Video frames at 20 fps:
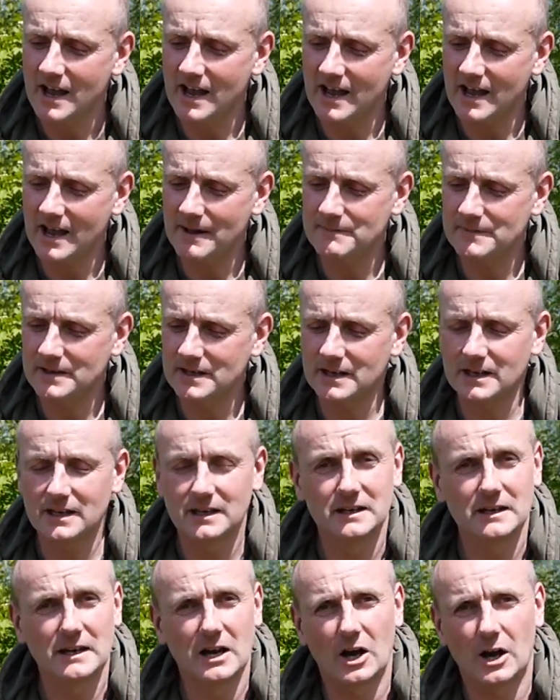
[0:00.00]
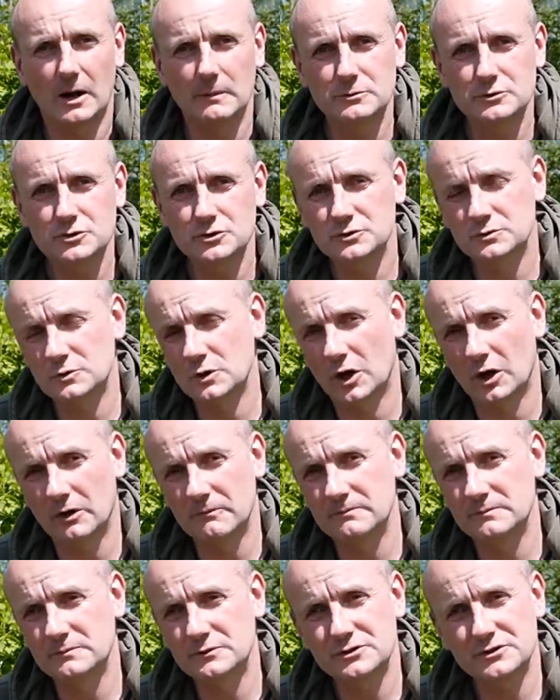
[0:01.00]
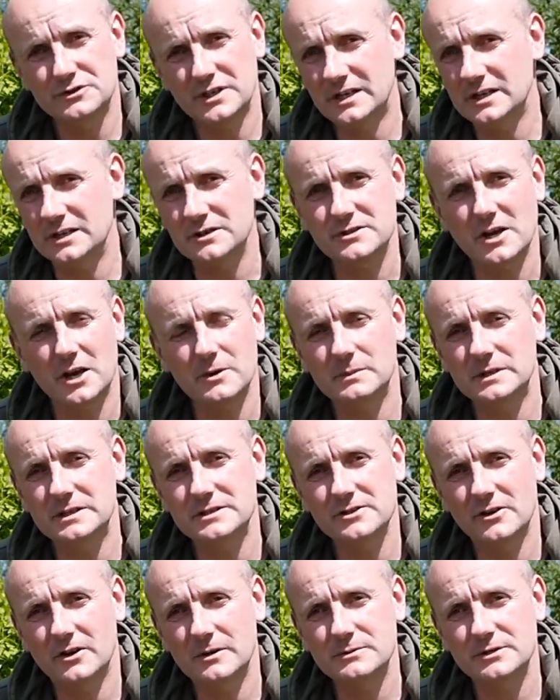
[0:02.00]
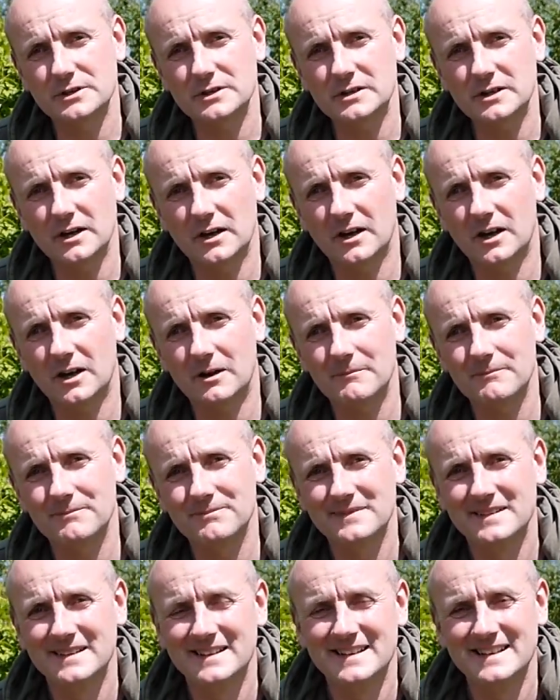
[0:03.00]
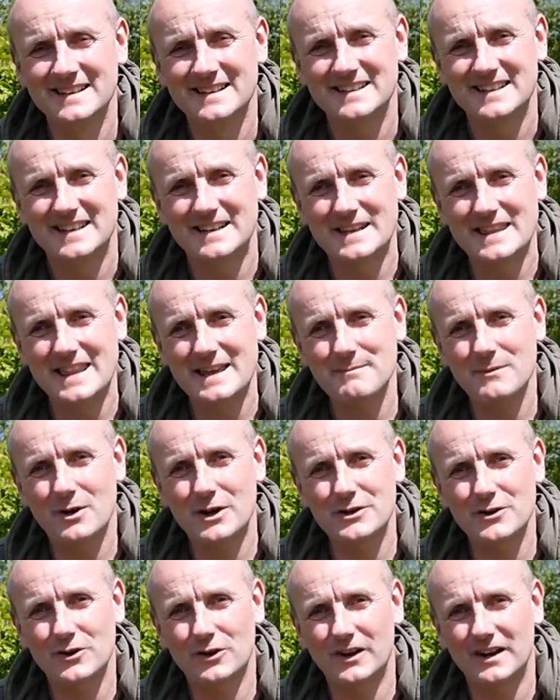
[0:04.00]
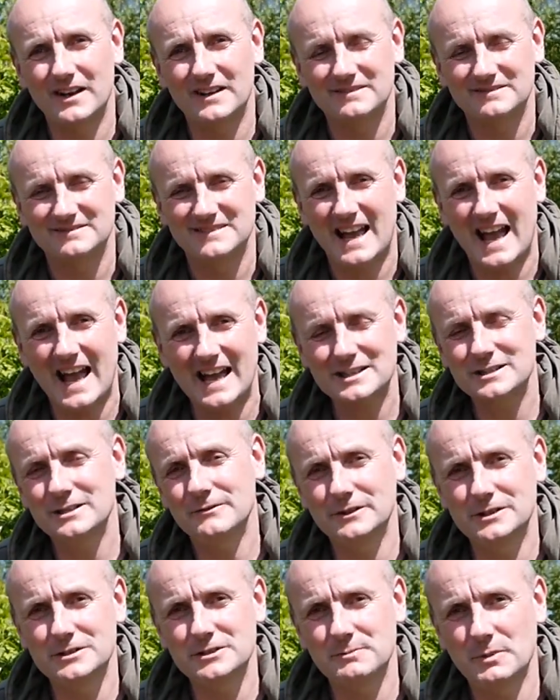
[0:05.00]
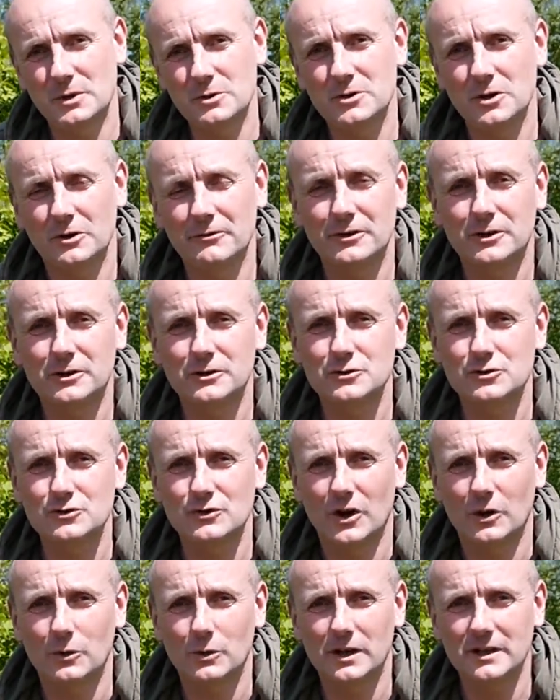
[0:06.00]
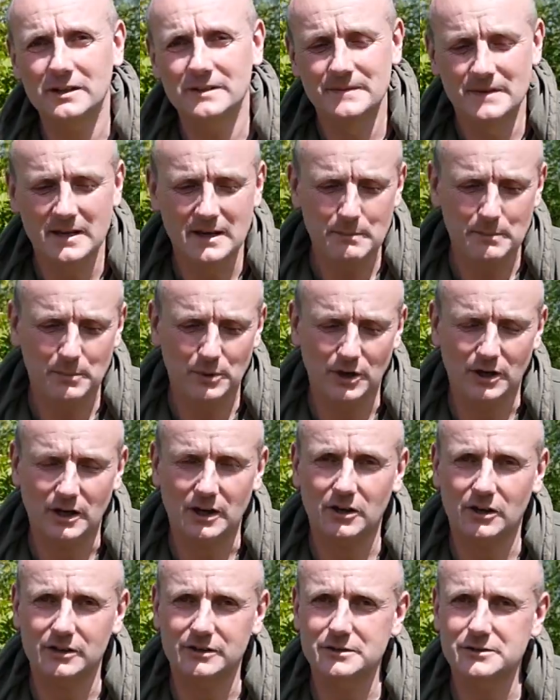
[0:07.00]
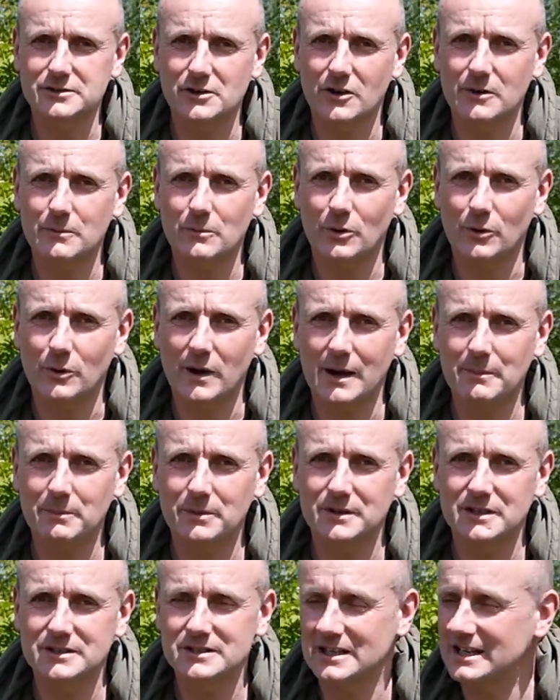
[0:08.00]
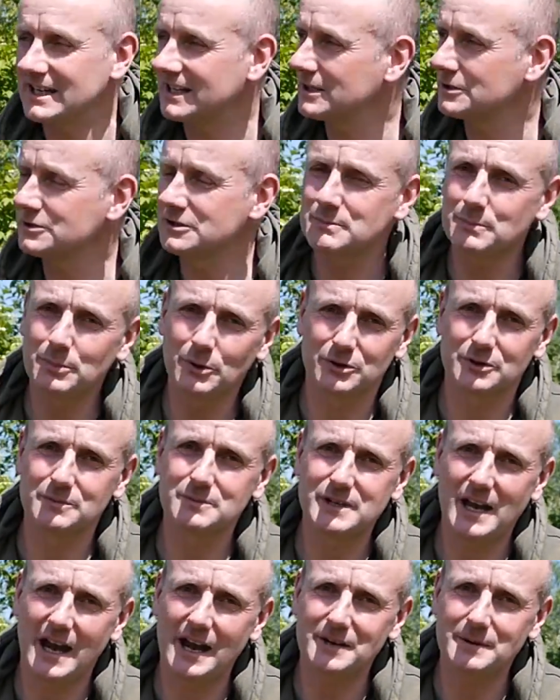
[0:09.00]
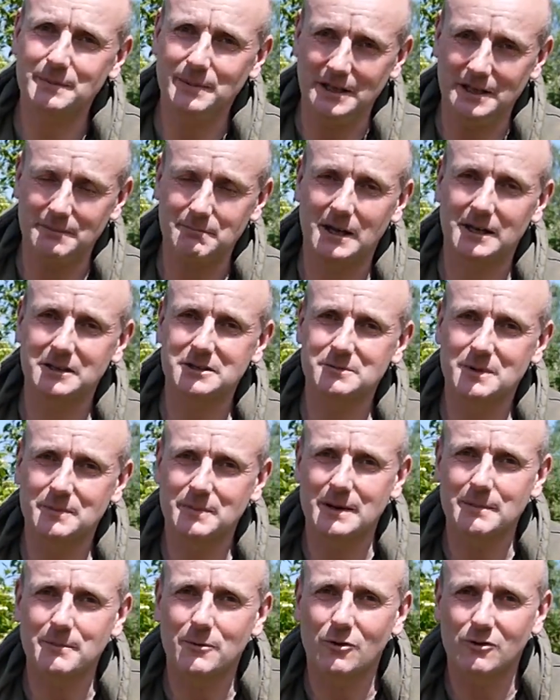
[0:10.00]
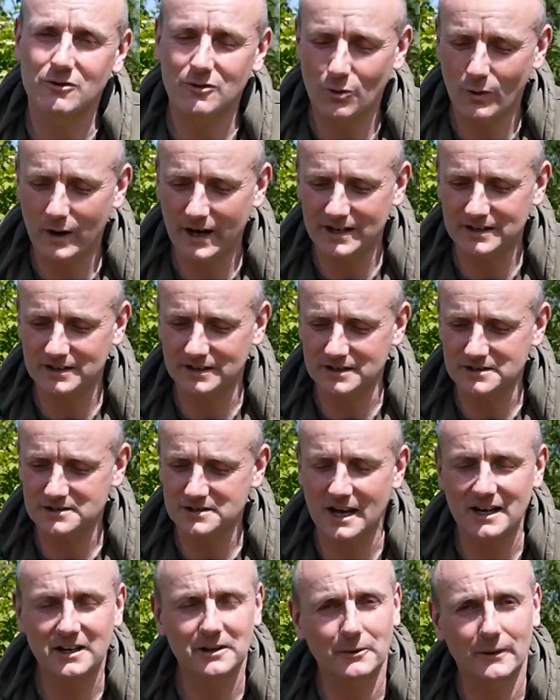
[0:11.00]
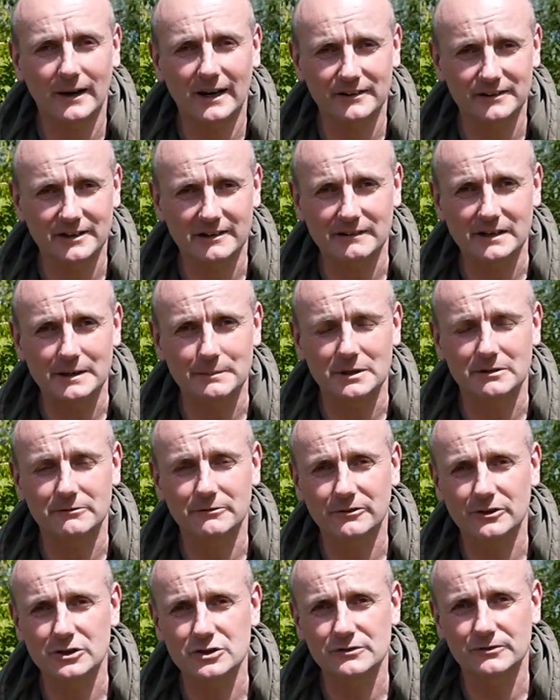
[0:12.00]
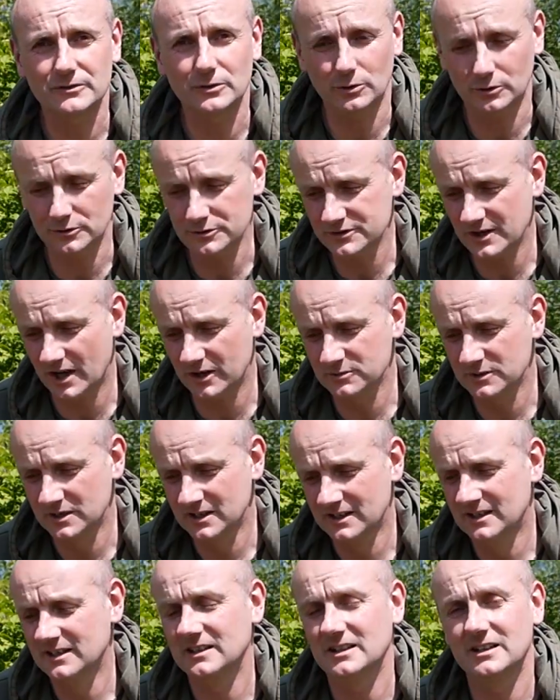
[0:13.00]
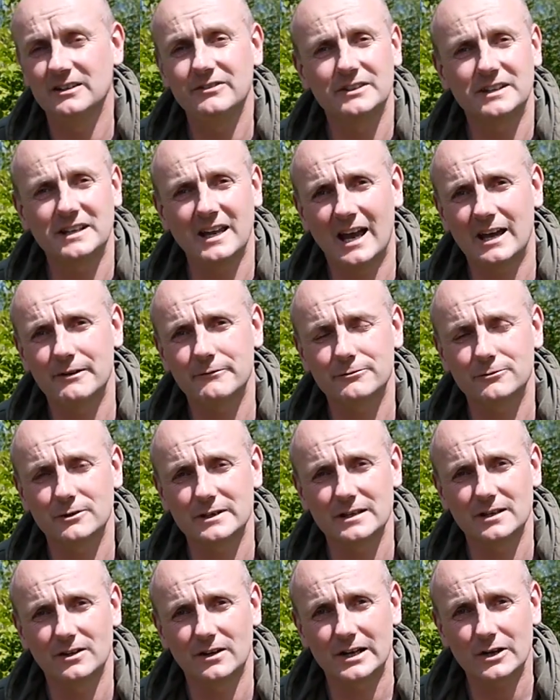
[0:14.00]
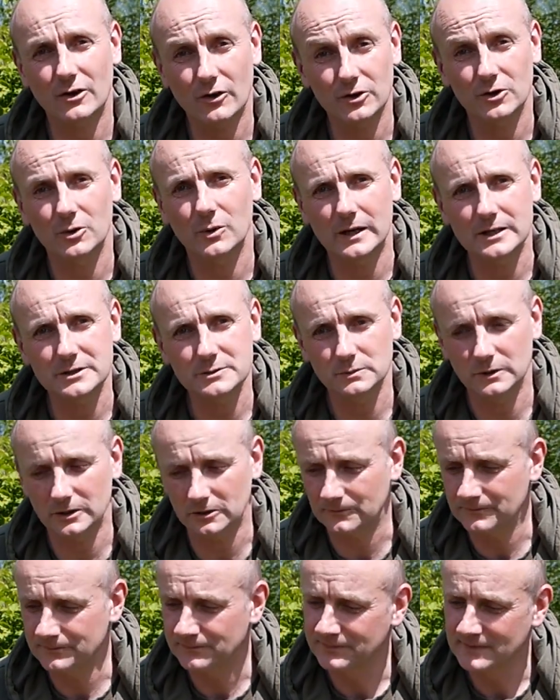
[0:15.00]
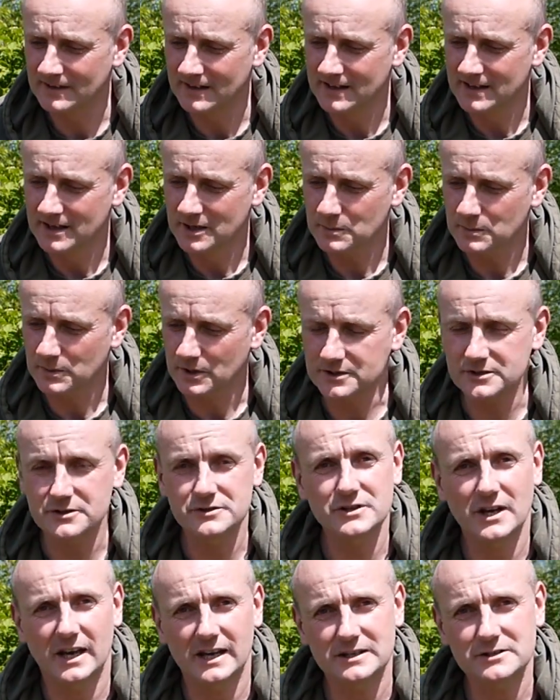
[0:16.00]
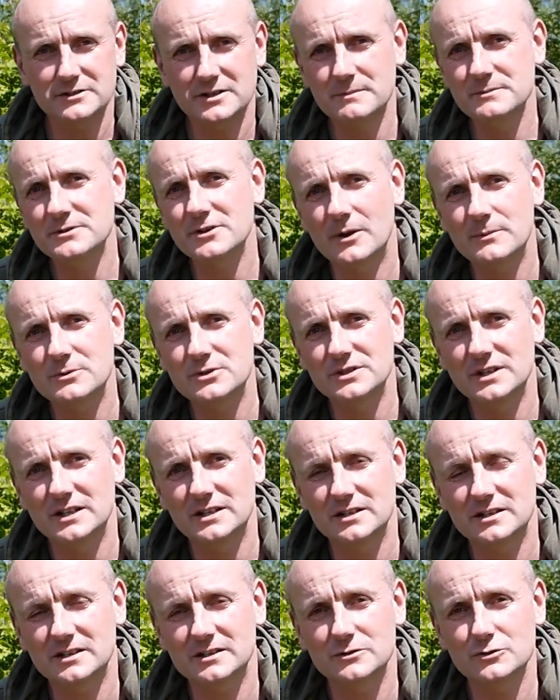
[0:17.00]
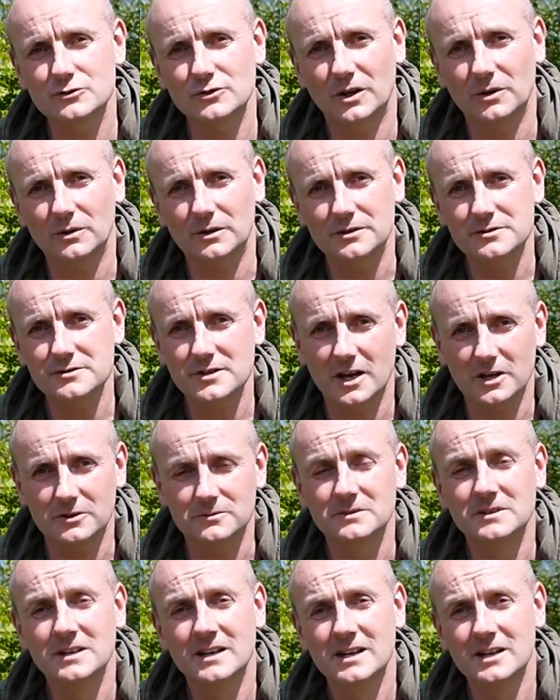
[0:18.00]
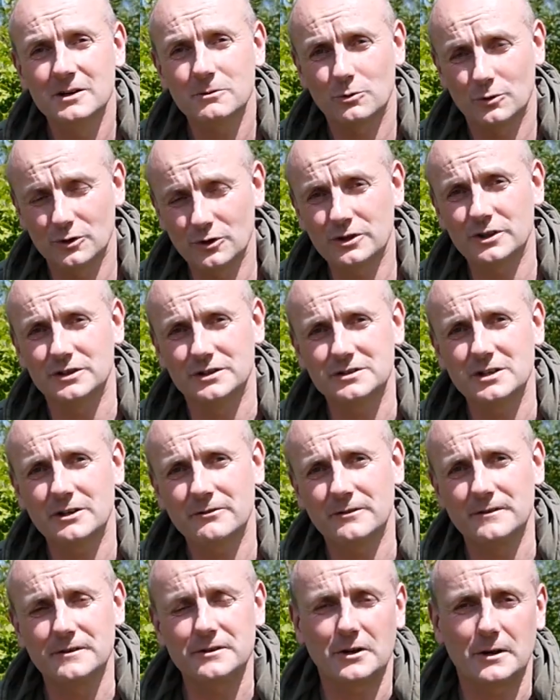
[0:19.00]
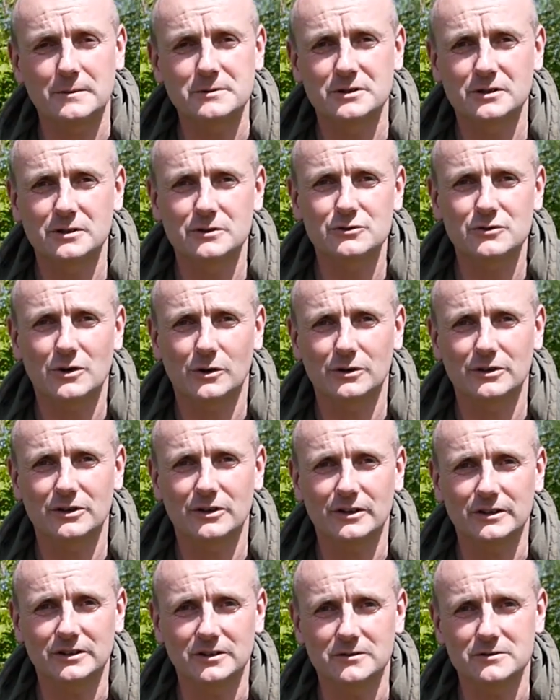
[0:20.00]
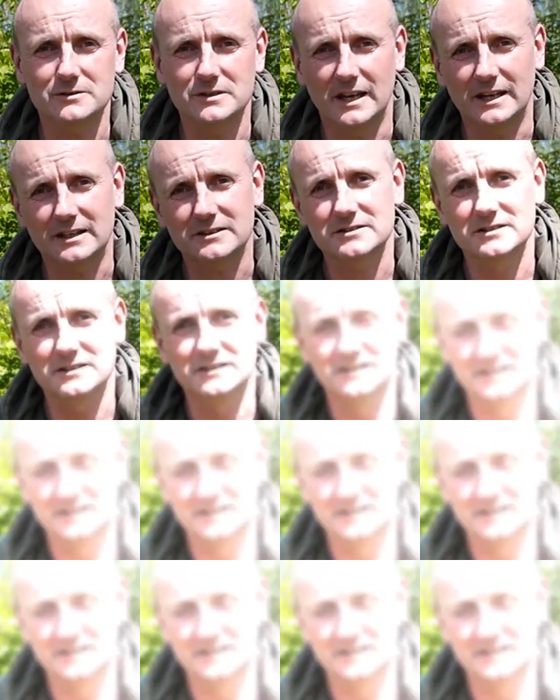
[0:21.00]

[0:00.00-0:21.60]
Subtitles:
I've seen it so many times that carp, they might not actively spook off a controller, but a lot of the time what will happen is it can just put them down a bit. It makes them a bit more aware that there's tackle out there and they're being fished for. So if you can free line, I always will. But as I say, sometimes you need a controller, so we'll look at the different types of controller that I use next.